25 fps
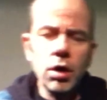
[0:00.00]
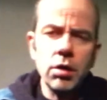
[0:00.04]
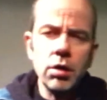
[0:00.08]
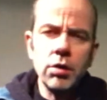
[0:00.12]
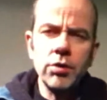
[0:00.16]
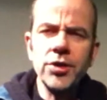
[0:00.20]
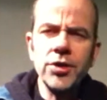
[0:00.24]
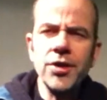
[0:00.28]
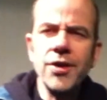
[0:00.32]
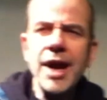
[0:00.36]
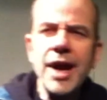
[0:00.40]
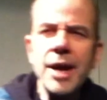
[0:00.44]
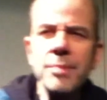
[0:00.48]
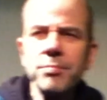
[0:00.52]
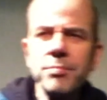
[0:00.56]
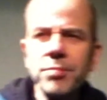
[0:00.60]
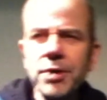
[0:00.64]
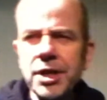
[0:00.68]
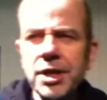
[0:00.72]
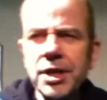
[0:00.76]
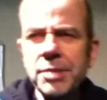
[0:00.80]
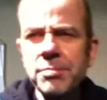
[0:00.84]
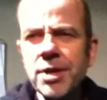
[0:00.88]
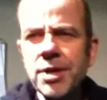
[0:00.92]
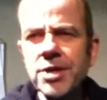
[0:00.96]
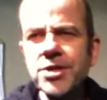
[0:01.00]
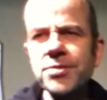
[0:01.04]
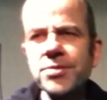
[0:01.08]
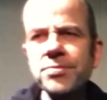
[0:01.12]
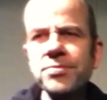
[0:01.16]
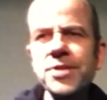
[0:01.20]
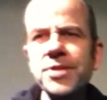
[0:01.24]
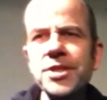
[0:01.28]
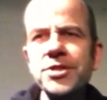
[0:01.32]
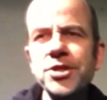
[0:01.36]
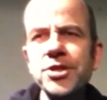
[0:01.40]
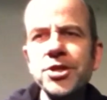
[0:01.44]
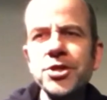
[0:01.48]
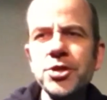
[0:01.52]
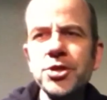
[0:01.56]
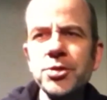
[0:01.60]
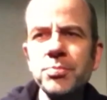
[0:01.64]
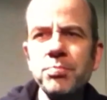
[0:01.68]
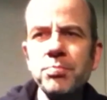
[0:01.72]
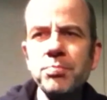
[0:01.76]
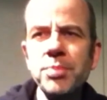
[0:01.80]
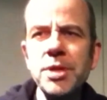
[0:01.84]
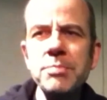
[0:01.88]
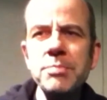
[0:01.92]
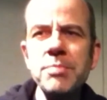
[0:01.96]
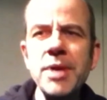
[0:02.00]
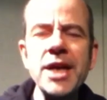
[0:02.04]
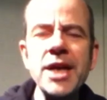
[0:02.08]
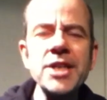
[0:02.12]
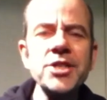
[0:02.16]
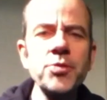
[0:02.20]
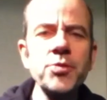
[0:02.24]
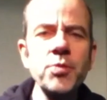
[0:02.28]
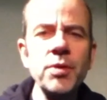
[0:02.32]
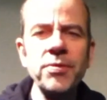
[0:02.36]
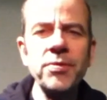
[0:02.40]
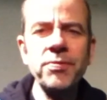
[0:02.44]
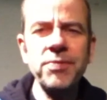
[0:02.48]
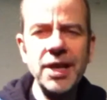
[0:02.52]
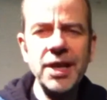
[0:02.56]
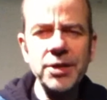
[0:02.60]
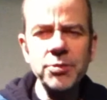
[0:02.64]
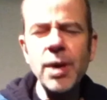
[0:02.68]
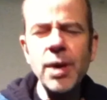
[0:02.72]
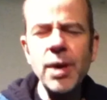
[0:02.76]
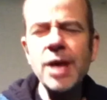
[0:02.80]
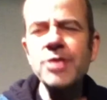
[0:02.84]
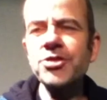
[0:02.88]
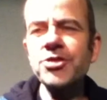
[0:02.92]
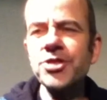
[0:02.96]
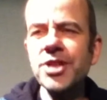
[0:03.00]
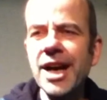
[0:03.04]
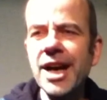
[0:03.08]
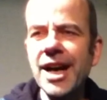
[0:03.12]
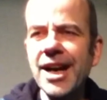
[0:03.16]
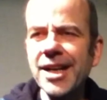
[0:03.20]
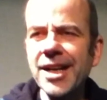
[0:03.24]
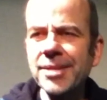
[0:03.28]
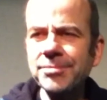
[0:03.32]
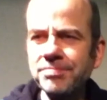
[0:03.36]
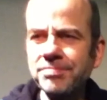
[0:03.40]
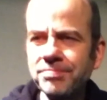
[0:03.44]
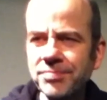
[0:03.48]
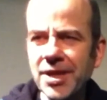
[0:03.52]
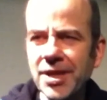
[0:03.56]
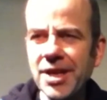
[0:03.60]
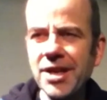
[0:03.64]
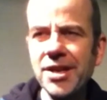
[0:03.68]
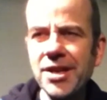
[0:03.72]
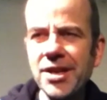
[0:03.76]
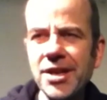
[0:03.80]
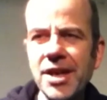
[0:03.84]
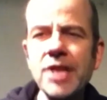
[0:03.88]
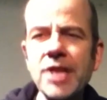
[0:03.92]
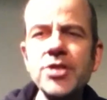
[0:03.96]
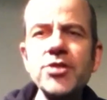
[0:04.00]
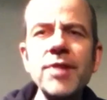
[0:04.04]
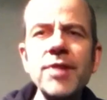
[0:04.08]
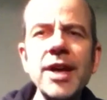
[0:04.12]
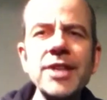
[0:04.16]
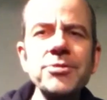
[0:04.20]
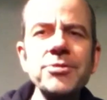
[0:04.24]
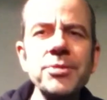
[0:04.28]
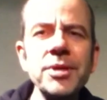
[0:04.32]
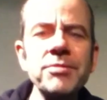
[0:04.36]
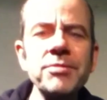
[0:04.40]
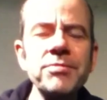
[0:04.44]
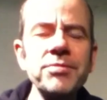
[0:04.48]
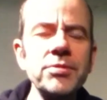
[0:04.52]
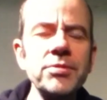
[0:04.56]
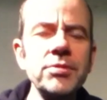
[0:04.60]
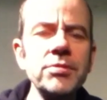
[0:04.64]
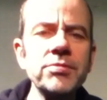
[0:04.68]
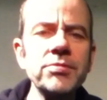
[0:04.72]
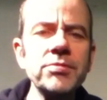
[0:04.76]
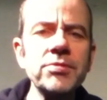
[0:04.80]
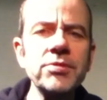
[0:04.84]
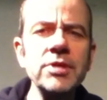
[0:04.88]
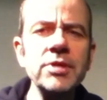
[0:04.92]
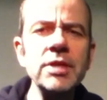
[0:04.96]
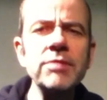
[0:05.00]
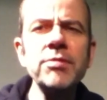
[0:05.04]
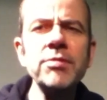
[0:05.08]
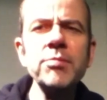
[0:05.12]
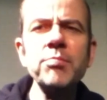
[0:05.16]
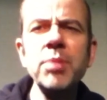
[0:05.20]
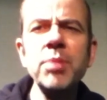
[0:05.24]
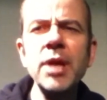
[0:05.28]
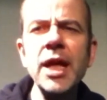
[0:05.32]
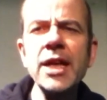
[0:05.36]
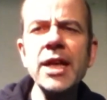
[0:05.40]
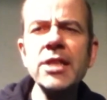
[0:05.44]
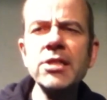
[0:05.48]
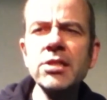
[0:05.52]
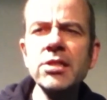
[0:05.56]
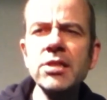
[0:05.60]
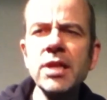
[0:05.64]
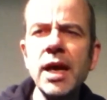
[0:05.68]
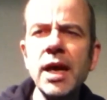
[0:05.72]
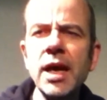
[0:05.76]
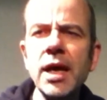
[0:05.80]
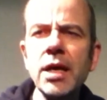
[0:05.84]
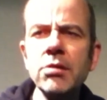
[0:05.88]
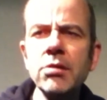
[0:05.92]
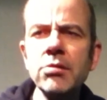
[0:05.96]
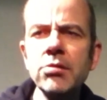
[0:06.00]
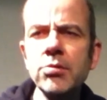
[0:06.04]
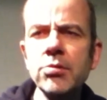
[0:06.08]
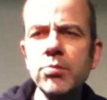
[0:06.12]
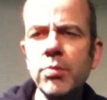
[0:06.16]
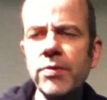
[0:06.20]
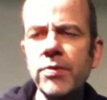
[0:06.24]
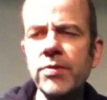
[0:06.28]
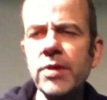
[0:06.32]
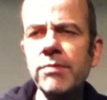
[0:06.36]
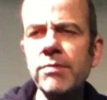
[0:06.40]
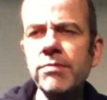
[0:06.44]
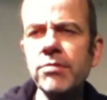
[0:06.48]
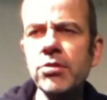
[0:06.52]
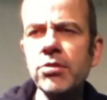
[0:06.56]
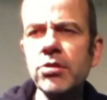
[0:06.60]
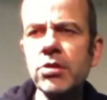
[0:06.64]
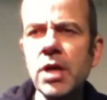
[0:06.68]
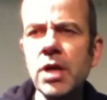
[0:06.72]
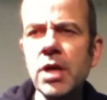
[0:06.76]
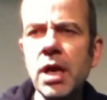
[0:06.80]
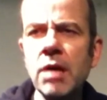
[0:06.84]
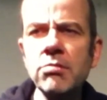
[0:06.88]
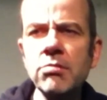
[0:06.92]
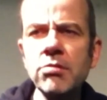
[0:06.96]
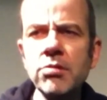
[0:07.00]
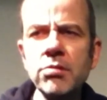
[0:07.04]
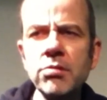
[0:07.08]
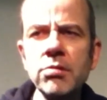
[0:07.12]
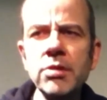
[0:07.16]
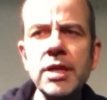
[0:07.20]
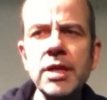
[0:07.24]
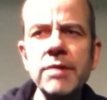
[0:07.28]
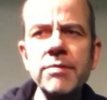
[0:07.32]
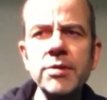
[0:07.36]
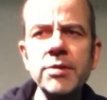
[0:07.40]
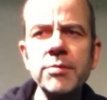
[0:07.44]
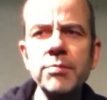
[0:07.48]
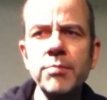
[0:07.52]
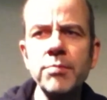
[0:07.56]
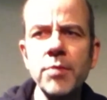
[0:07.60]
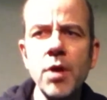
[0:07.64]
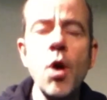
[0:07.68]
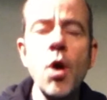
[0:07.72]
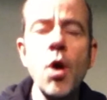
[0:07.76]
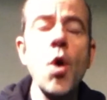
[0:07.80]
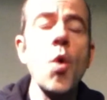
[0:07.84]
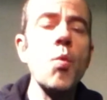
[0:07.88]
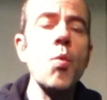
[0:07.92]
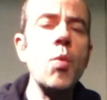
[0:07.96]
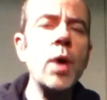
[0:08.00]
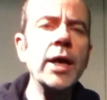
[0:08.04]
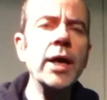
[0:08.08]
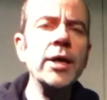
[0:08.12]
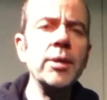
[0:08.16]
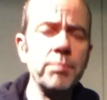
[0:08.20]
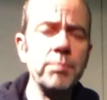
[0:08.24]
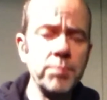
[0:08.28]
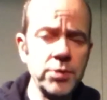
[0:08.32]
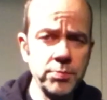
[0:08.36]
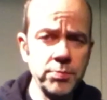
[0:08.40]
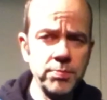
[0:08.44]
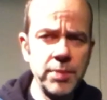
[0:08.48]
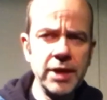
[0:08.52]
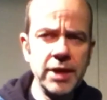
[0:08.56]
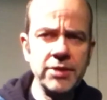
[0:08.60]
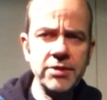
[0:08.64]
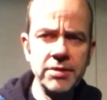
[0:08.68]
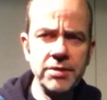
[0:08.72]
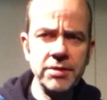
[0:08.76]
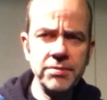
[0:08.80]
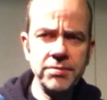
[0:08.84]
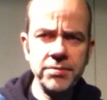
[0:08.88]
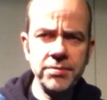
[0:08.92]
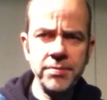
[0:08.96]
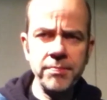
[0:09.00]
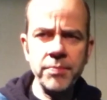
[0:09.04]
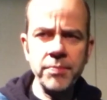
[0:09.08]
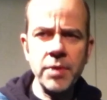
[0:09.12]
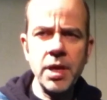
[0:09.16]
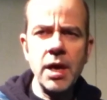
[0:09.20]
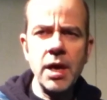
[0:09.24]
Although I'm pretty much a vintage P-bass with flat wounds guy, I try to involve different playing styles with different sounds to give it a wider perspective.